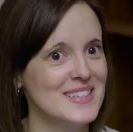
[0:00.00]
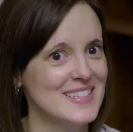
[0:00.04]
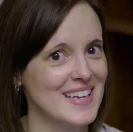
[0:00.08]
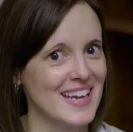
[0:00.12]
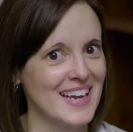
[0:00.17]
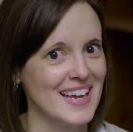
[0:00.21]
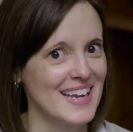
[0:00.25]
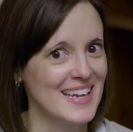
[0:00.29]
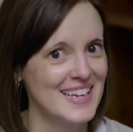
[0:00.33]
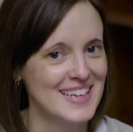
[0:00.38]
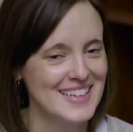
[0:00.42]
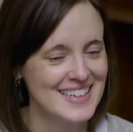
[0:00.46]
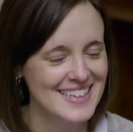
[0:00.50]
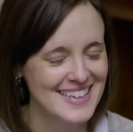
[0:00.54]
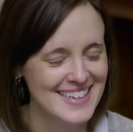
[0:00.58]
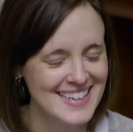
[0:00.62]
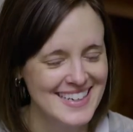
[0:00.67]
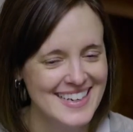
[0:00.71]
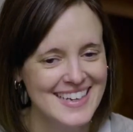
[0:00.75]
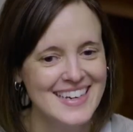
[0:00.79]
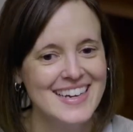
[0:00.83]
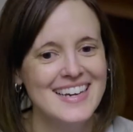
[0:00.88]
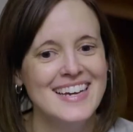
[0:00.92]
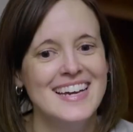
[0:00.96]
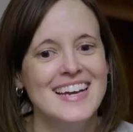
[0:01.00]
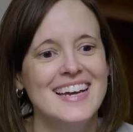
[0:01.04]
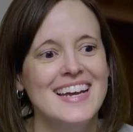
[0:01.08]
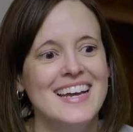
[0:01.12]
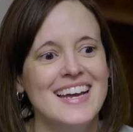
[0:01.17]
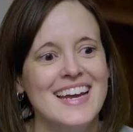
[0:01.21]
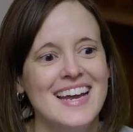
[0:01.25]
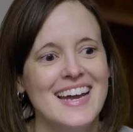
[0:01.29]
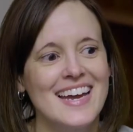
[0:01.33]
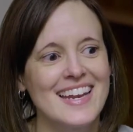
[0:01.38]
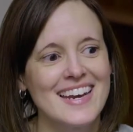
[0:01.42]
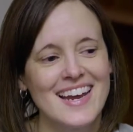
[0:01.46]
in the day
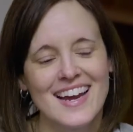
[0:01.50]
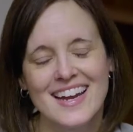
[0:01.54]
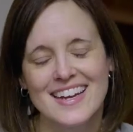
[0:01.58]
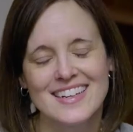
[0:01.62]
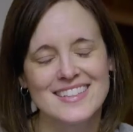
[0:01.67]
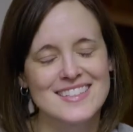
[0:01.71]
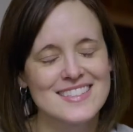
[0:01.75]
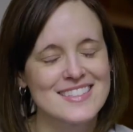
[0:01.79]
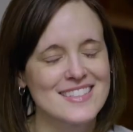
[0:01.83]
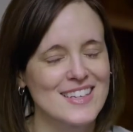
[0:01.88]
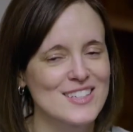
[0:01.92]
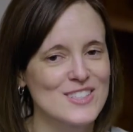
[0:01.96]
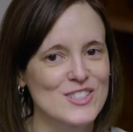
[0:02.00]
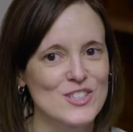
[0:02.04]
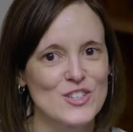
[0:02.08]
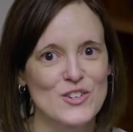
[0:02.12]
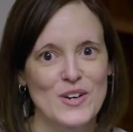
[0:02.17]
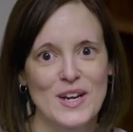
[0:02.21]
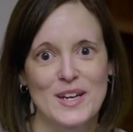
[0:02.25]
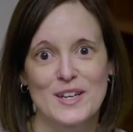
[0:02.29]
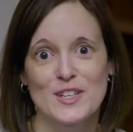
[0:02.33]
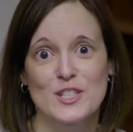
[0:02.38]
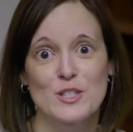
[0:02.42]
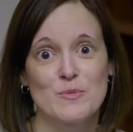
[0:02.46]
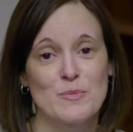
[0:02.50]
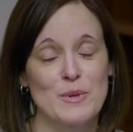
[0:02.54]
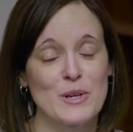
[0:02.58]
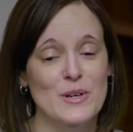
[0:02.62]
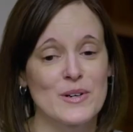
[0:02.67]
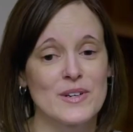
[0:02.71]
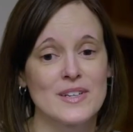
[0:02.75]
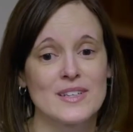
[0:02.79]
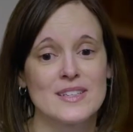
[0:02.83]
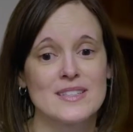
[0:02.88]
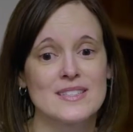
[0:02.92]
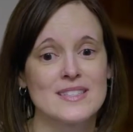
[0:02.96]
and I had such a great
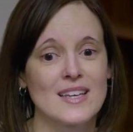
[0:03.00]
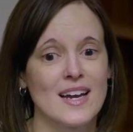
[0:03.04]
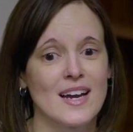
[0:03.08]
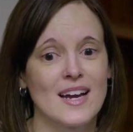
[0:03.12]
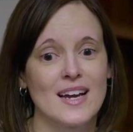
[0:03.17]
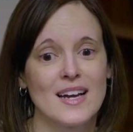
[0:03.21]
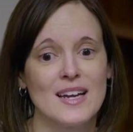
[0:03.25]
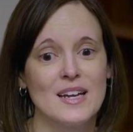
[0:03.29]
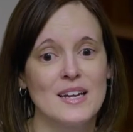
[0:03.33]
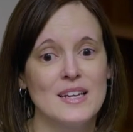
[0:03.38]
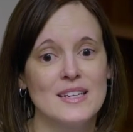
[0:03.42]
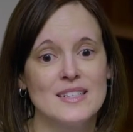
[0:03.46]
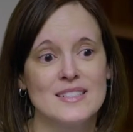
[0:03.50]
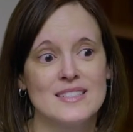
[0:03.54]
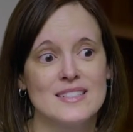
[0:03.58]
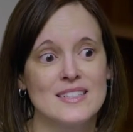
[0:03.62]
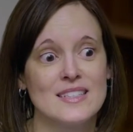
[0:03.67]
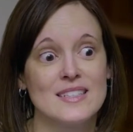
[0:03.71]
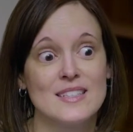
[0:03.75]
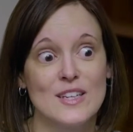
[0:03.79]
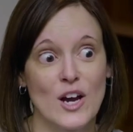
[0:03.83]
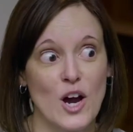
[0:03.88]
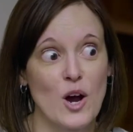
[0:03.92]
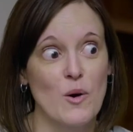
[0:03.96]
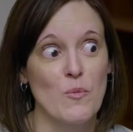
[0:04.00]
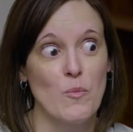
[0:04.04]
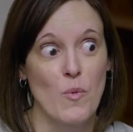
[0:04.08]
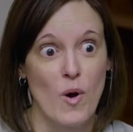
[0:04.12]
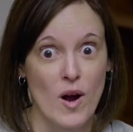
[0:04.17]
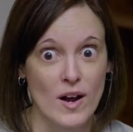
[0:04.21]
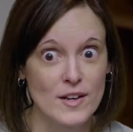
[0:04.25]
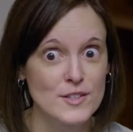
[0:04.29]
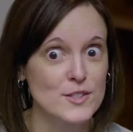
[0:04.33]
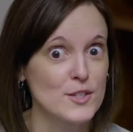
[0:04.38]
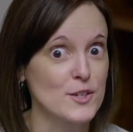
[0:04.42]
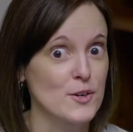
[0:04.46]
experience. I did not
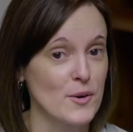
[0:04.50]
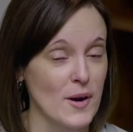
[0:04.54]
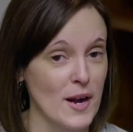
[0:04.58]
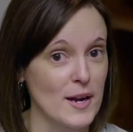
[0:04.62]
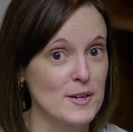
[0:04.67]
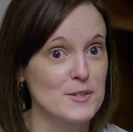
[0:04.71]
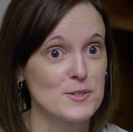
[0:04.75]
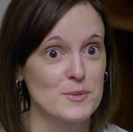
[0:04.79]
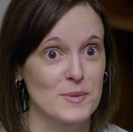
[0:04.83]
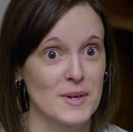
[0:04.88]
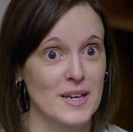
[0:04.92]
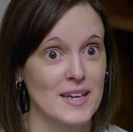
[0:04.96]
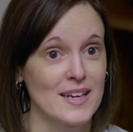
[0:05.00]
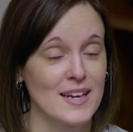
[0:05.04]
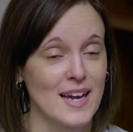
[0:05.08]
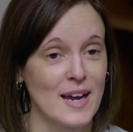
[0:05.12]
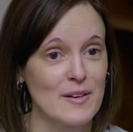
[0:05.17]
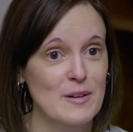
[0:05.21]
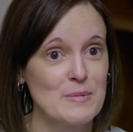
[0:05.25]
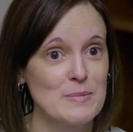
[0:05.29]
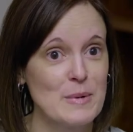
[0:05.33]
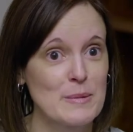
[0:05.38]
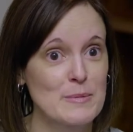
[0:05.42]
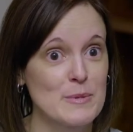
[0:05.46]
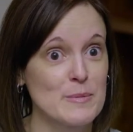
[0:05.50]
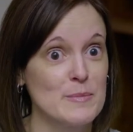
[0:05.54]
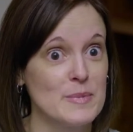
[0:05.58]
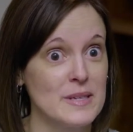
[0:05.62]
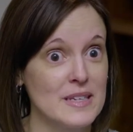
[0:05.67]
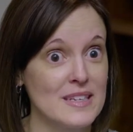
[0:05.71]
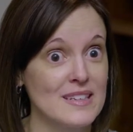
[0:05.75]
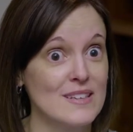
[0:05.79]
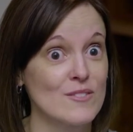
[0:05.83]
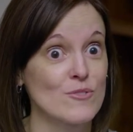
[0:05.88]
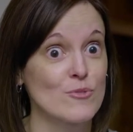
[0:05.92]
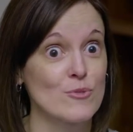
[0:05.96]
want to graduate. I remember
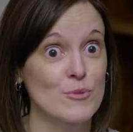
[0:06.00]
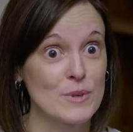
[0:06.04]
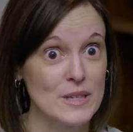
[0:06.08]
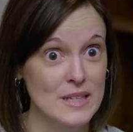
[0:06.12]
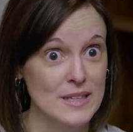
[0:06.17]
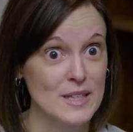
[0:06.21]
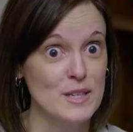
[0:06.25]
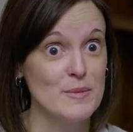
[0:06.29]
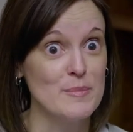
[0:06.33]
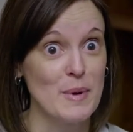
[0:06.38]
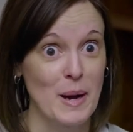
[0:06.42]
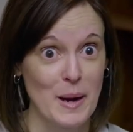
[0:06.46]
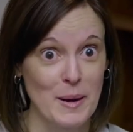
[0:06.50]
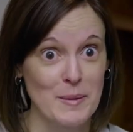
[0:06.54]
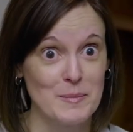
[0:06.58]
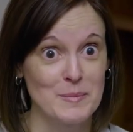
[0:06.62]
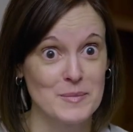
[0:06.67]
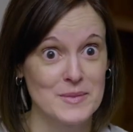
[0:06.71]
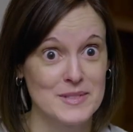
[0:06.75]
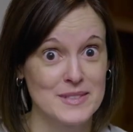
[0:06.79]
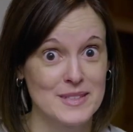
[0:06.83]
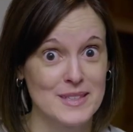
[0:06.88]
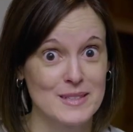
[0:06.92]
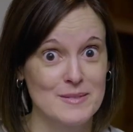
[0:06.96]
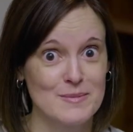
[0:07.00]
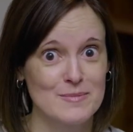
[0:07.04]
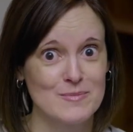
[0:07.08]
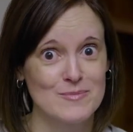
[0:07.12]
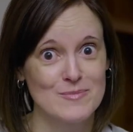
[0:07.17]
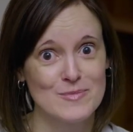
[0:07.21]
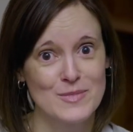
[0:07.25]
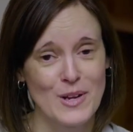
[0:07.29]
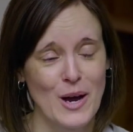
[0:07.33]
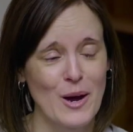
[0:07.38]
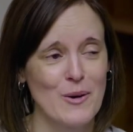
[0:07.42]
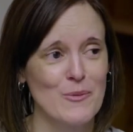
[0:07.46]
being really bummed
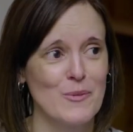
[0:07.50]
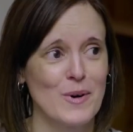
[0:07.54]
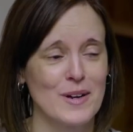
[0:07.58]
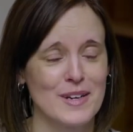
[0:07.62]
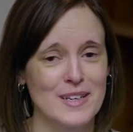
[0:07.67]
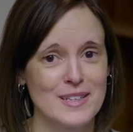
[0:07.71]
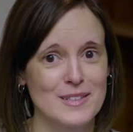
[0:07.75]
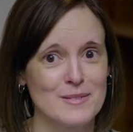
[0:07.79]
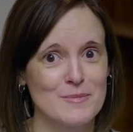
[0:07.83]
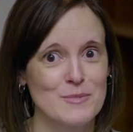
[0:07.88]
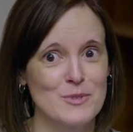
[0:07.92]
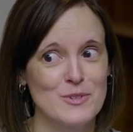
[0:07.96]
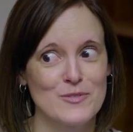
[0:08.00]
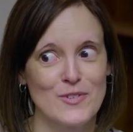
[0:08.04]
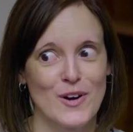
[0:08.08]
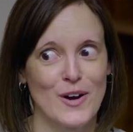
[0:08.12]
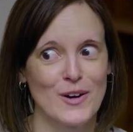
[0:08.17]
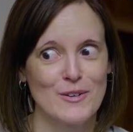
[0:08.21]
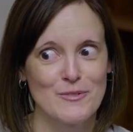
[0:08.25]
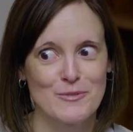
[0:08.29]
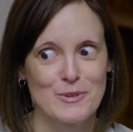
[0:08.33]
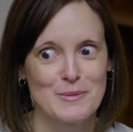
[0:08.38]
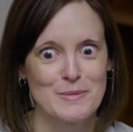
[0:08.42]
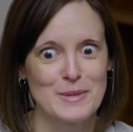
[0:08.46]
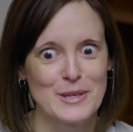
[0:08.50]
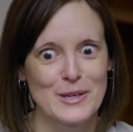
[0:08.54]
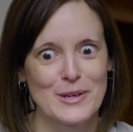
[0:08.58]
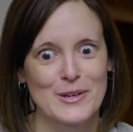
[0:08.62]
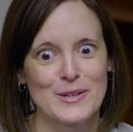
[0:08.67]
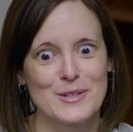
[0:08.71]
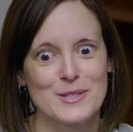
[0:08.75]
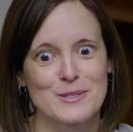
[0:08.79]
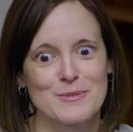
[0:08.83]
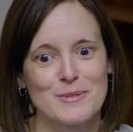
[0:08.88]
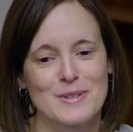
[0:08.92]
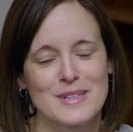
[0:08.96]
and not wanting to move on from
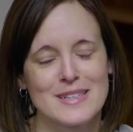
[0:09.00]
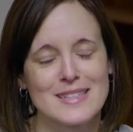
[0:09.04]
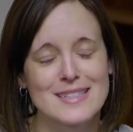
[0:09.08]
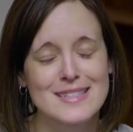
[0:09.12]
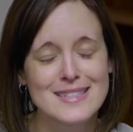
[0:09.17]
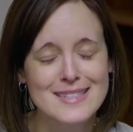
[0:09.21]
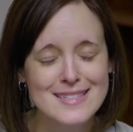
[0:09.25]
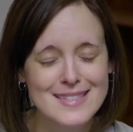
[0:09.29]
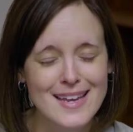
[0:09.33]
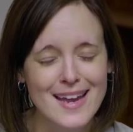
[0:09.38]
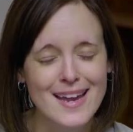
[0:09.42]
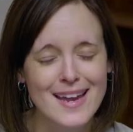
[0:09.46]
here. I just wanted to